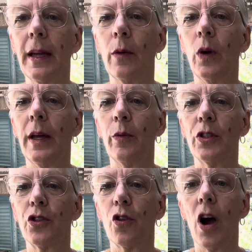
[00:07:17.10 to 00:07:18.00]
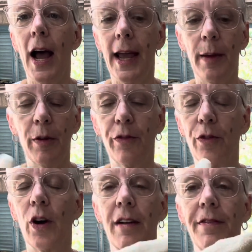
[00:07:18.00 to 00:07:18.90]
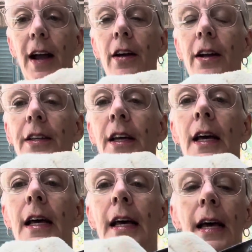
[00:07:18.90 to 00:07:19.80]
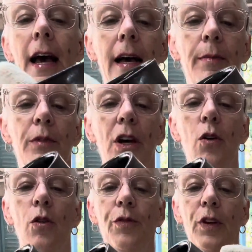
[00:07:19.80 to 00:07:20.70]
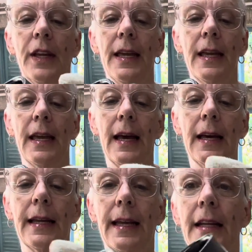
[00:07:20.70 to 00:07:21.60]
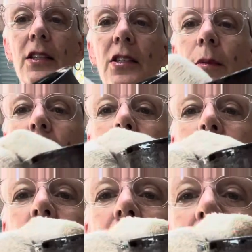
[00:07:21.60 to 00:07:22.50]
it when it was dry before I fired it um, to hopefully uh, get some glaze